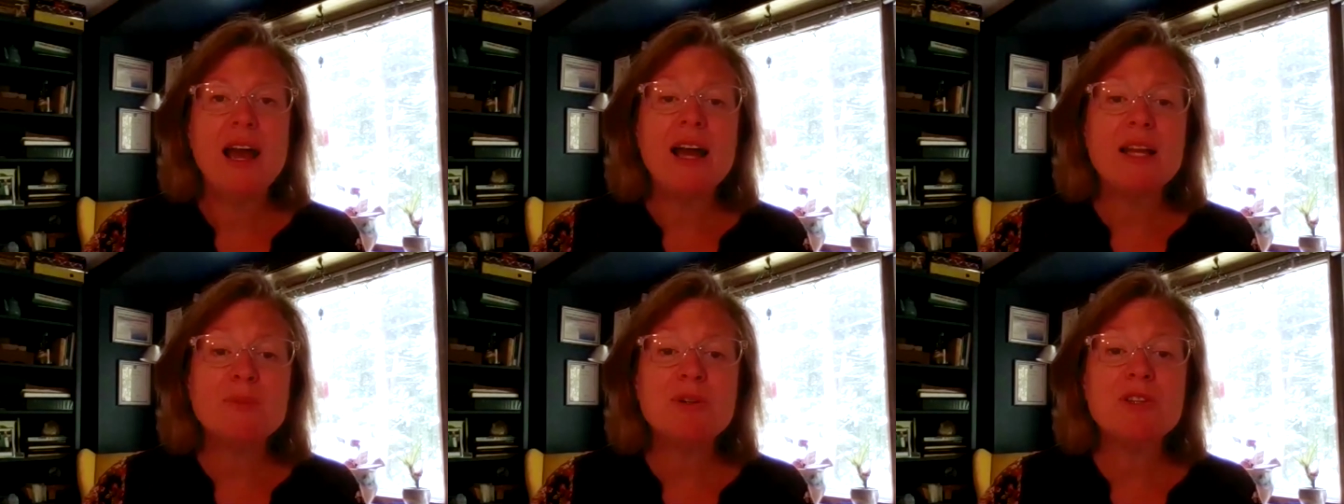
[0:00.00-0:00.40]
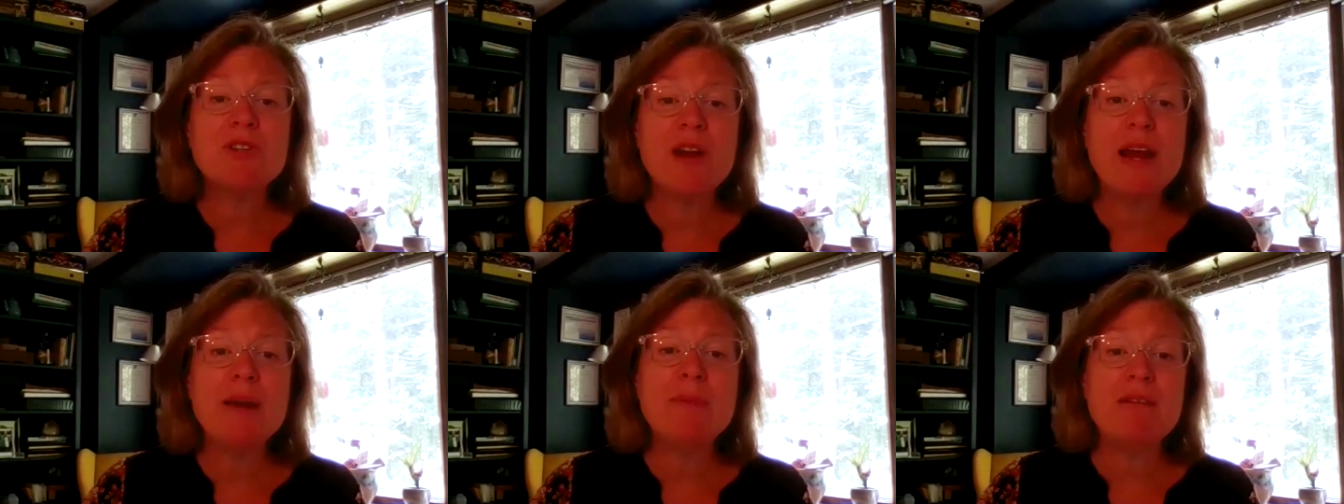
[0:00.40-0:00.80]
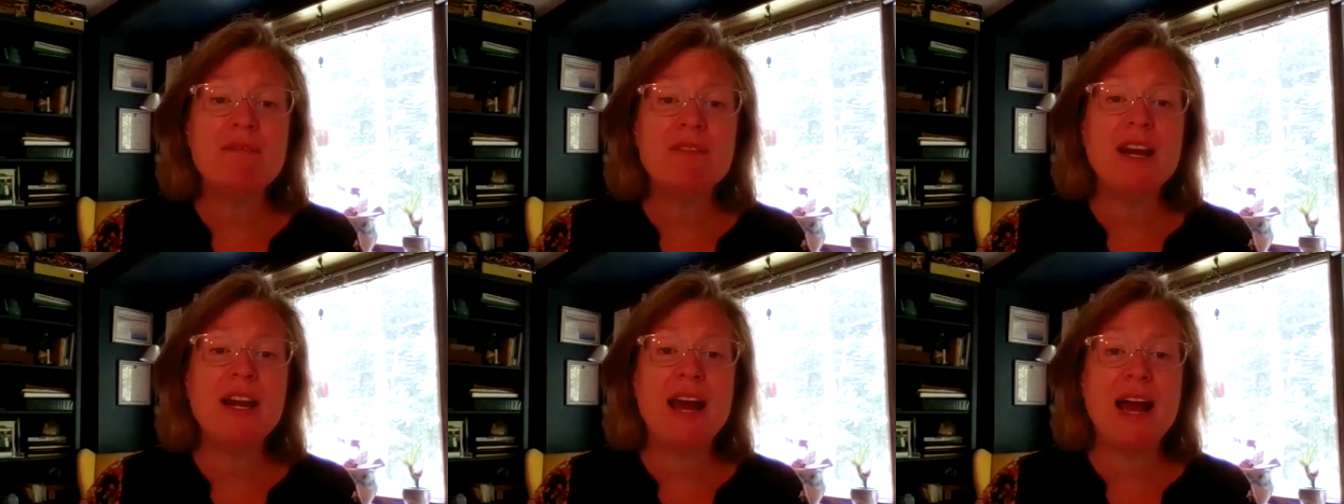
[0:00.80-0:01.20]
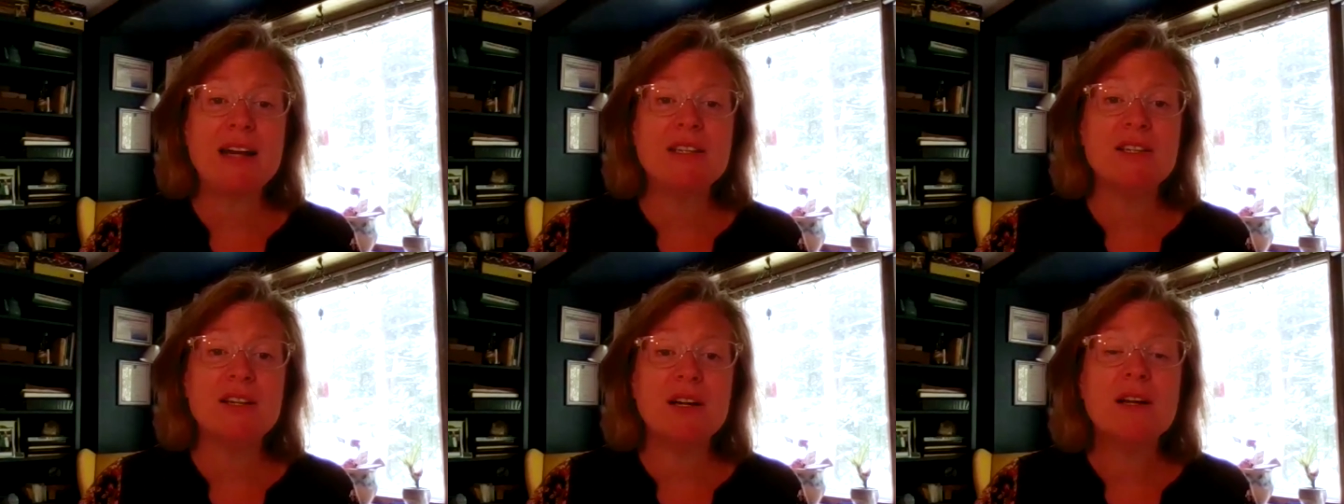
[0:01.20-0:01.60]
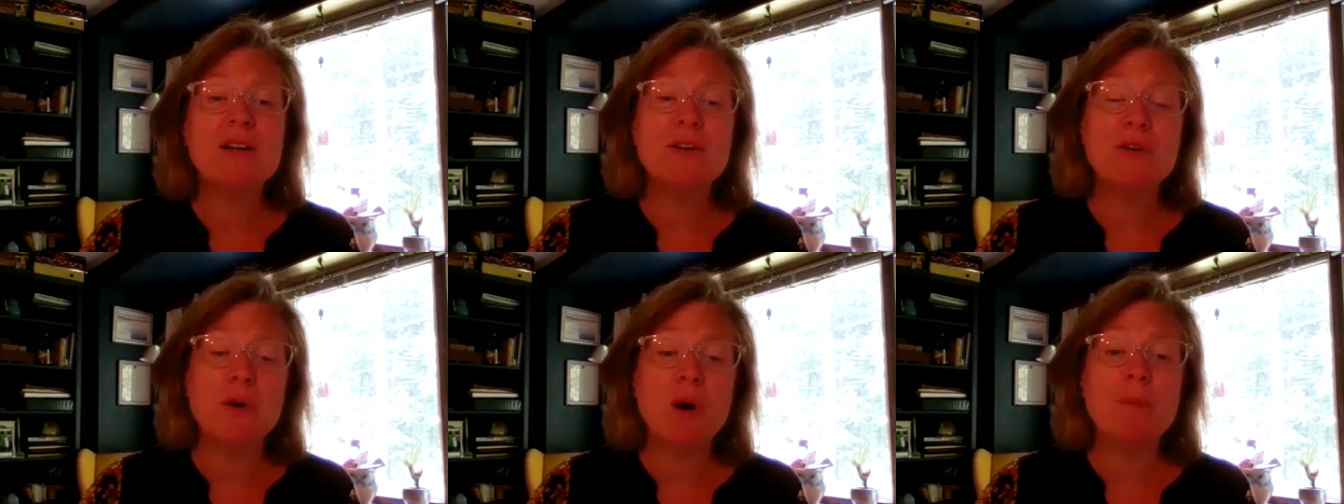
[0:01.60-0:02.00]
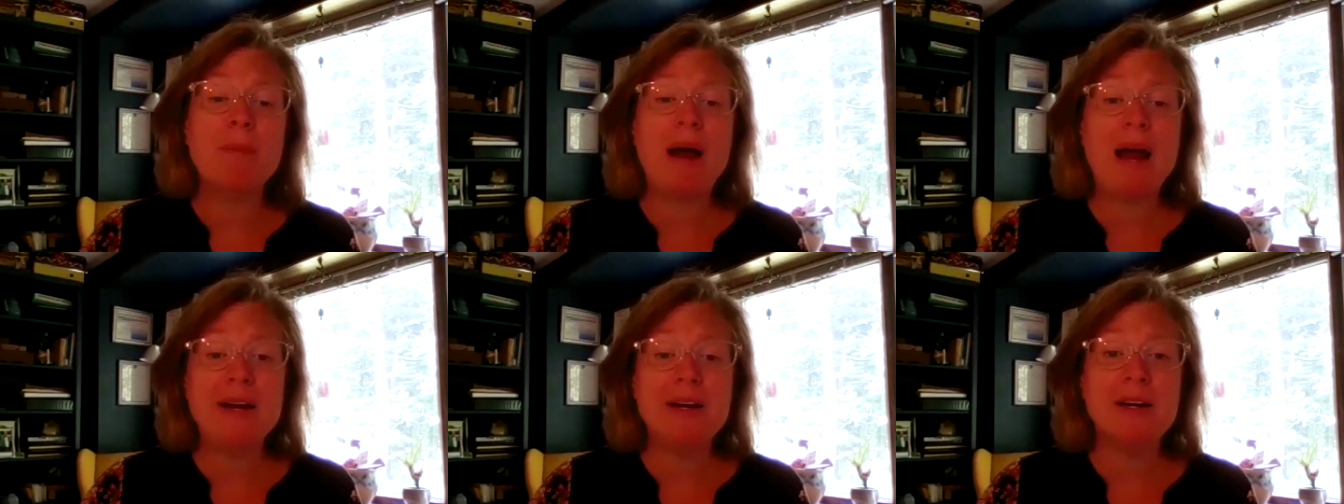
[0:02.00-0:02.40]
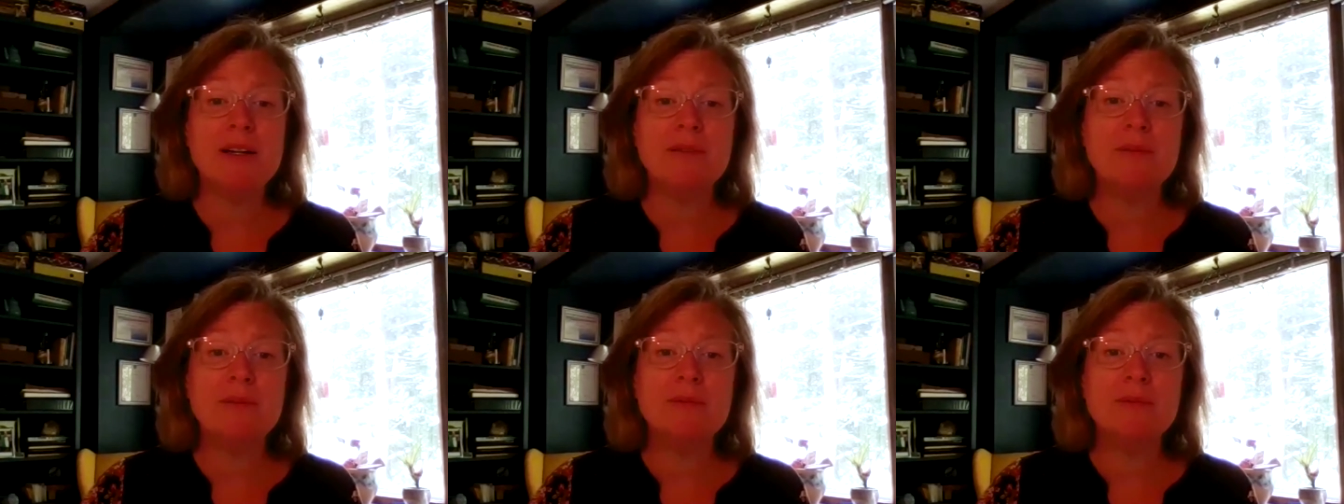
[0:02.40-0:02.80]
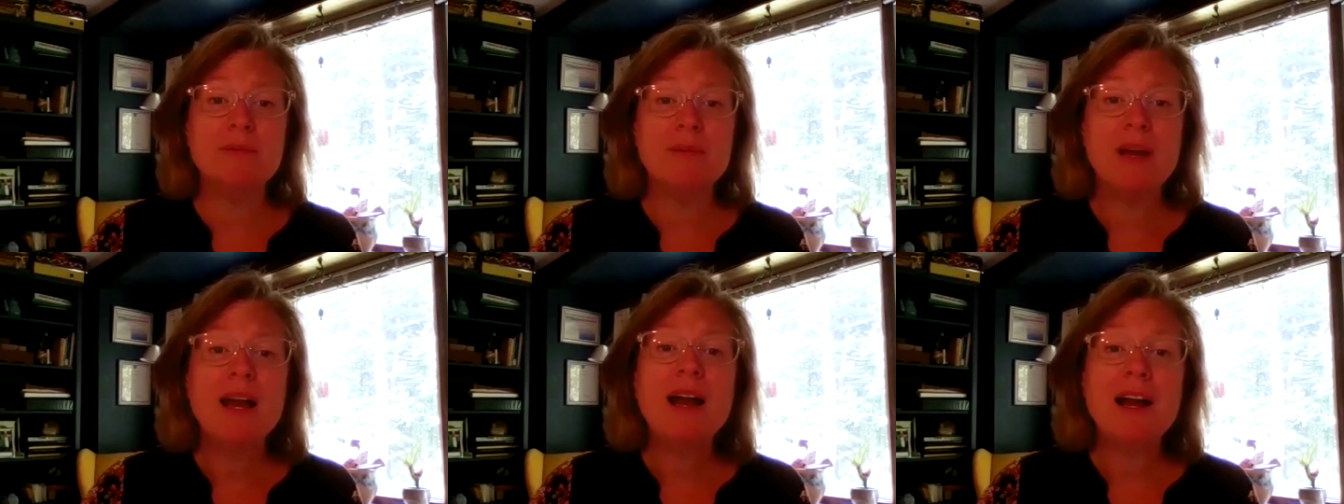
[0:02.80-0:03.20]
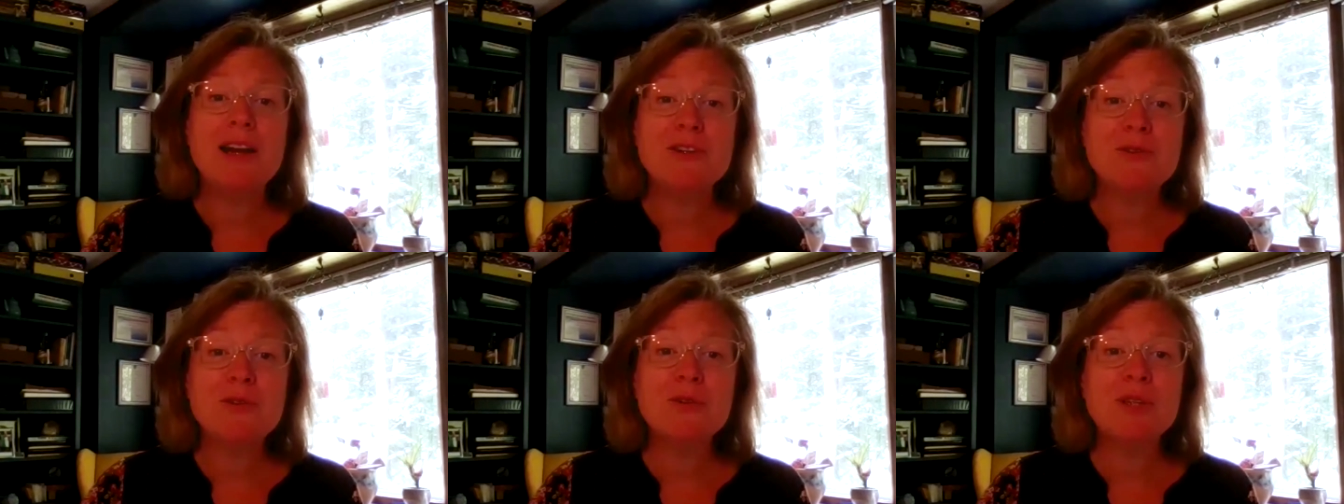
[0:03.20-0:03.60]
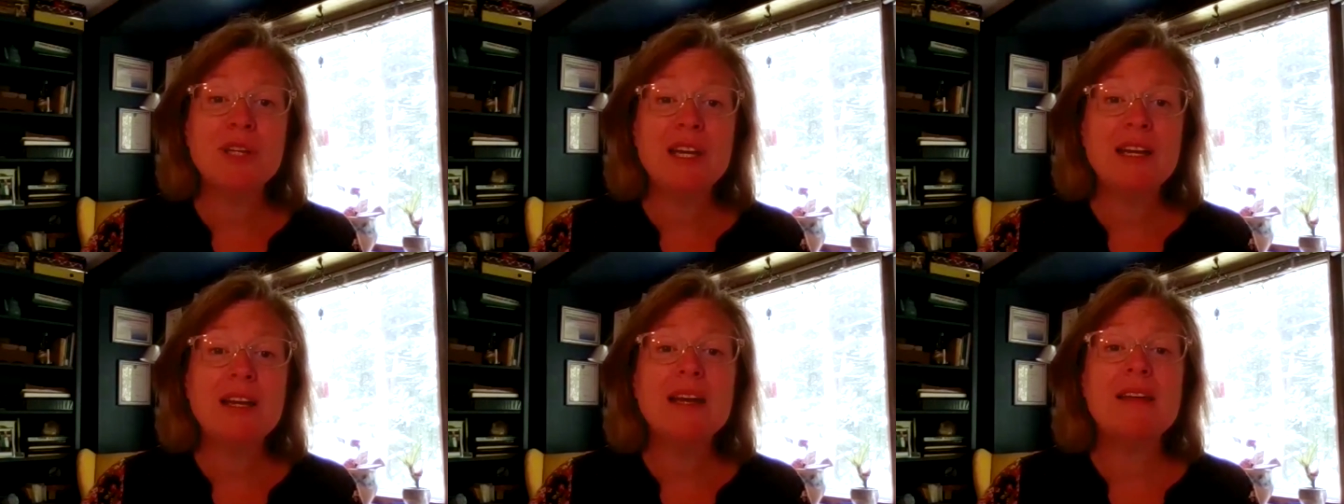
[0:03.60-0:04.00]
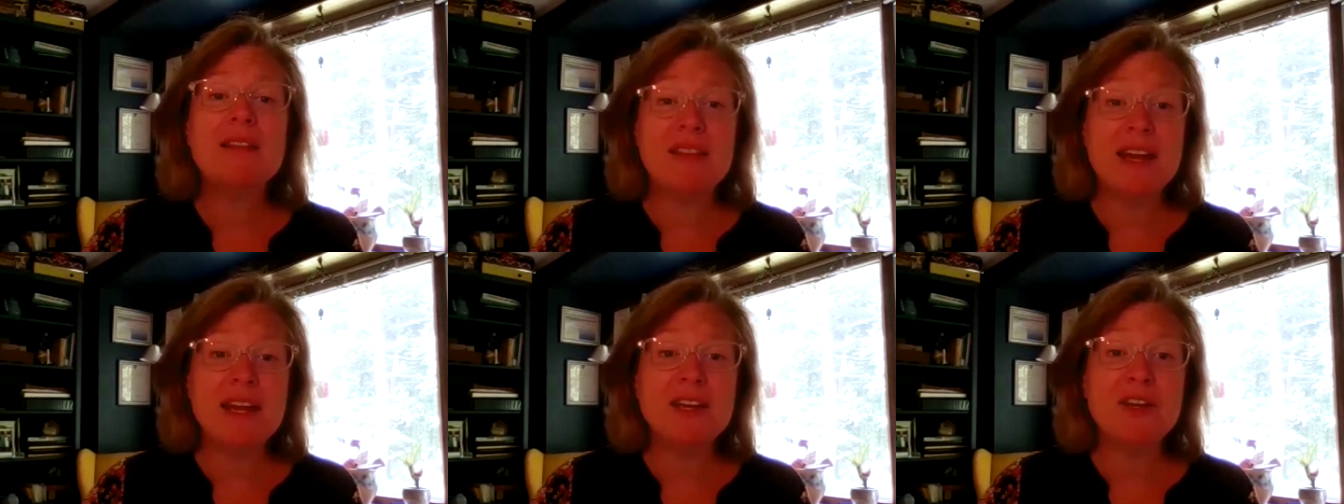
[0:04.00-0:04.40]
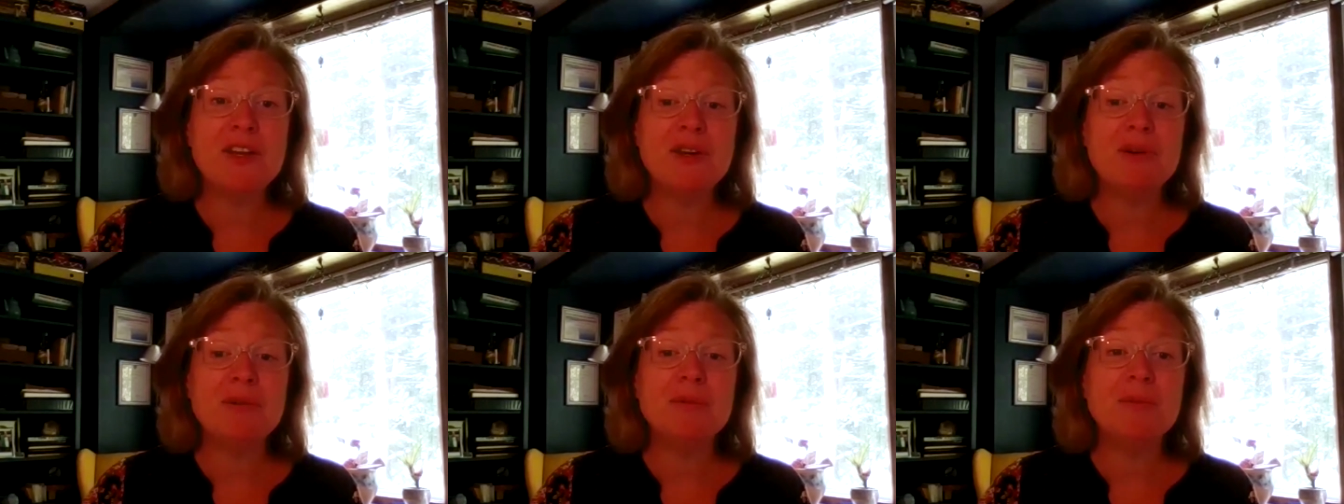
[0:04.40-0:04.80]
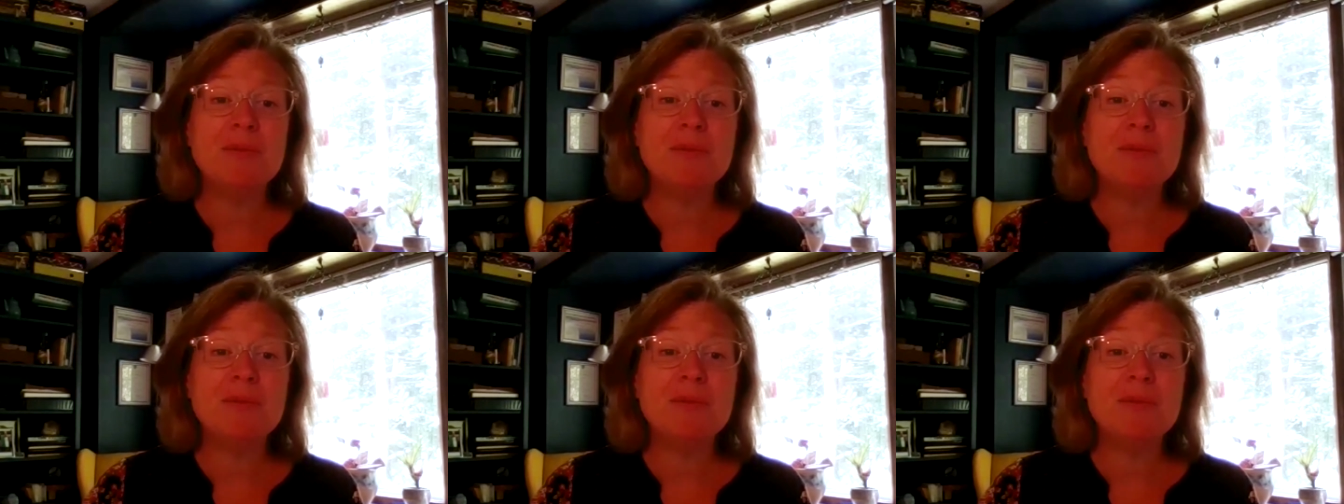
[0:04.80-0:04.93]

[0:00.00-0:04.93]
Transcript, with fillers: as portrayed by reenactor Norm Minor. I truly thank you.